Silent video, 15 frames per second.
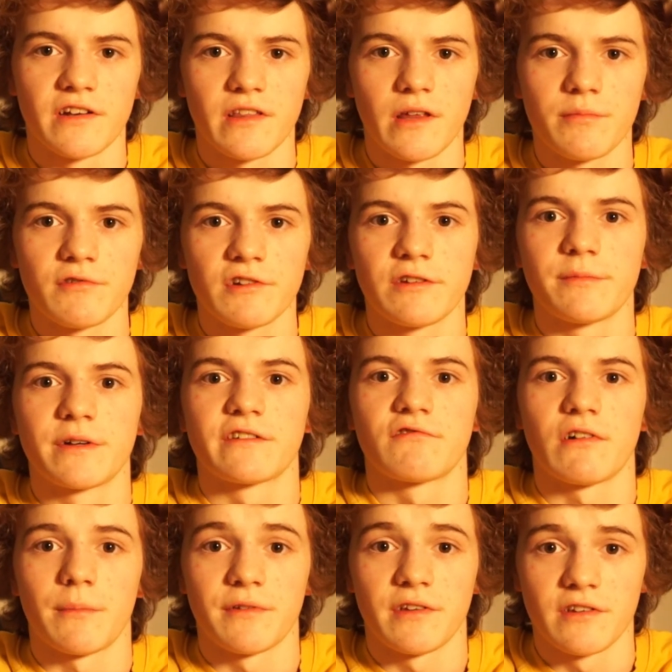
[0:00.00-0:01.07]
so that pretty
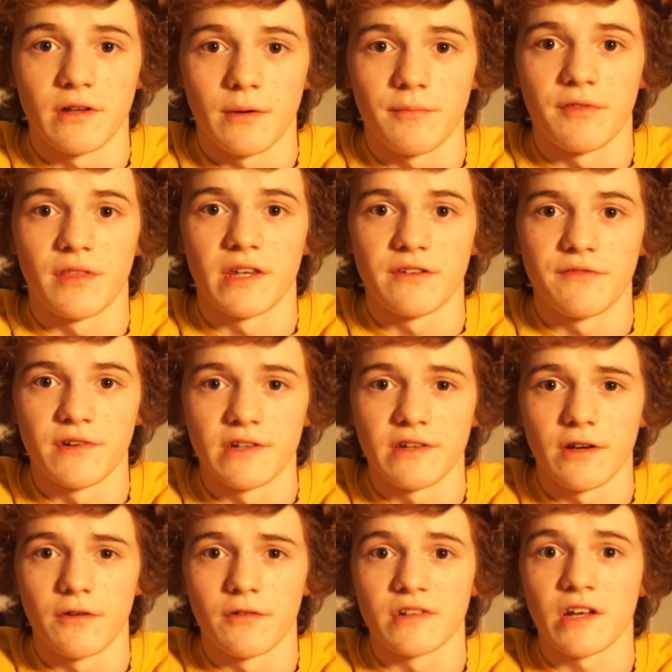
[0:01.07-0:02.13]
much wraps it up for this
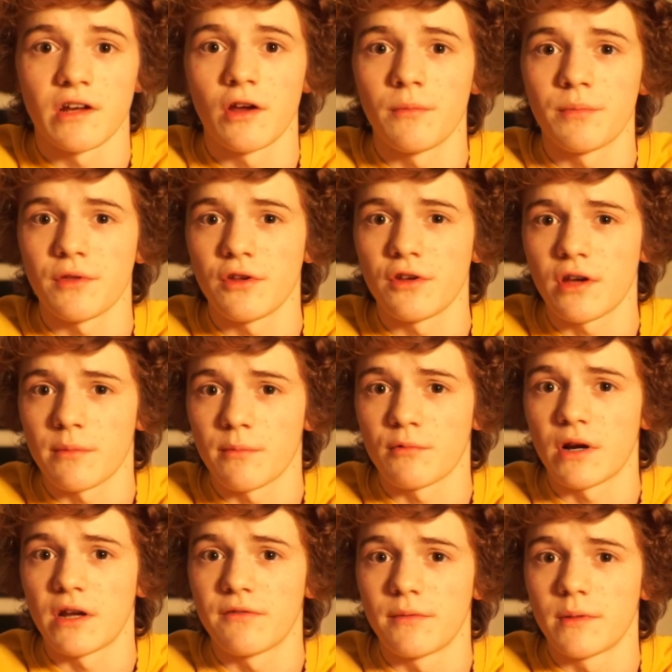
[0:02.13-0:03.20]
video, and I hope that you come
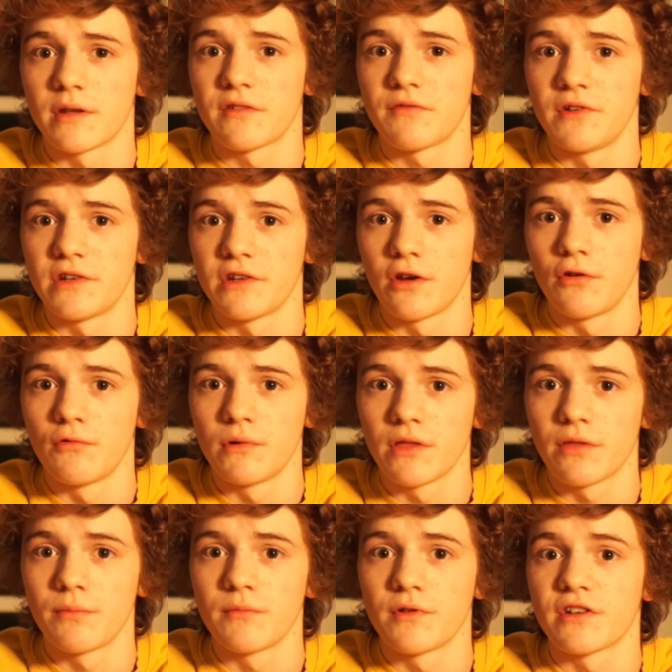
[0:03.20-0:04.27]
away from this video
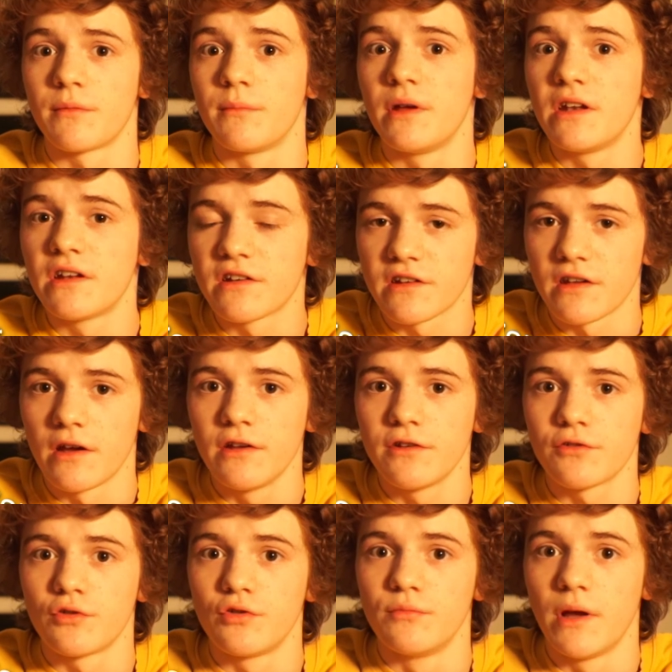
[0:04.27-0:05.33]
with some
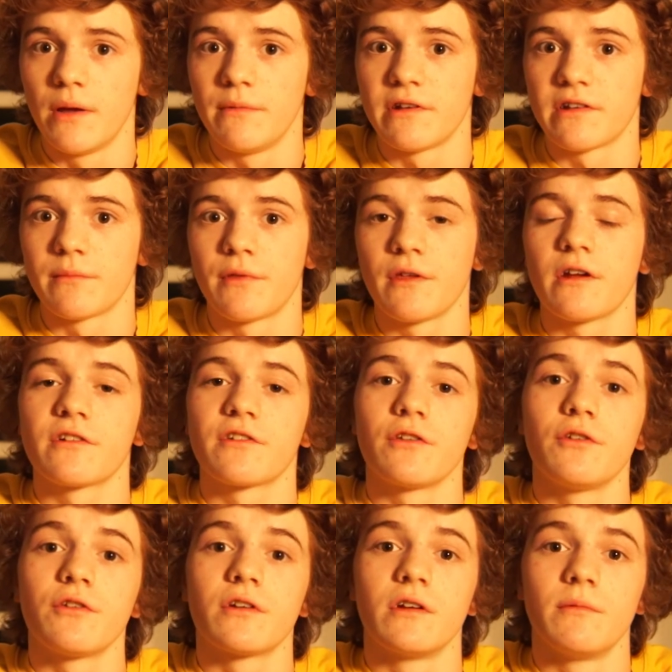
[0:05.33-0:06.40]
insight, or maybe some things
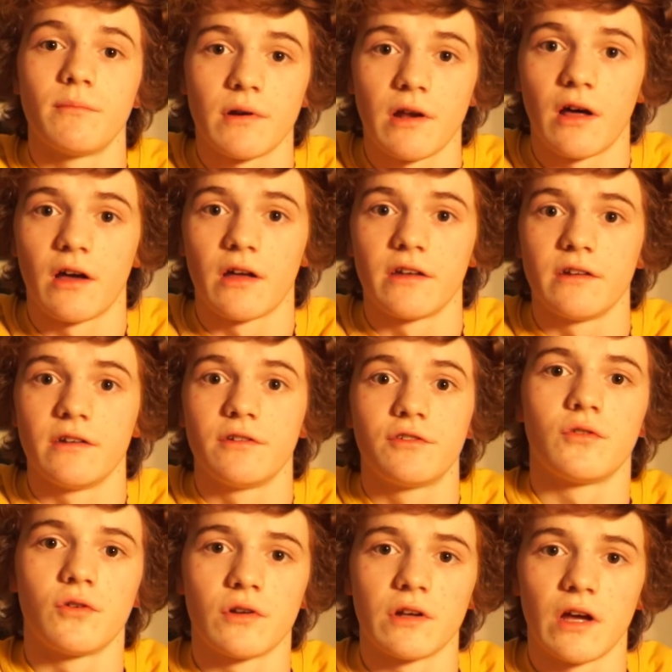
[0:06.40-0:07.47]
that you can apply
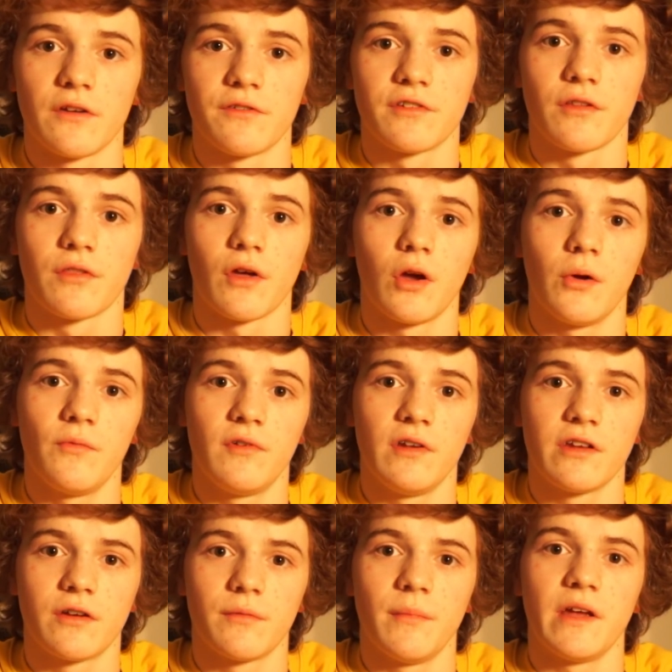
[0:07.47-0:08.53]
to your life so that
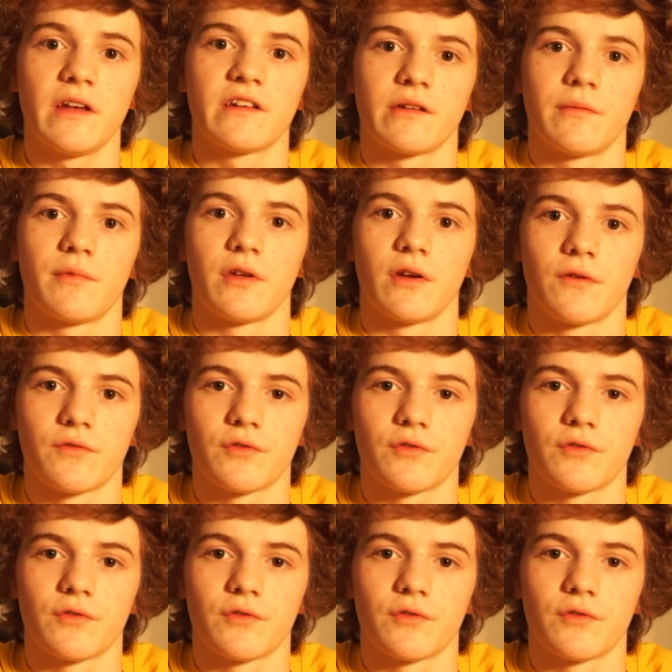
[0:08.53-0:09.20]
hopefully you can make something of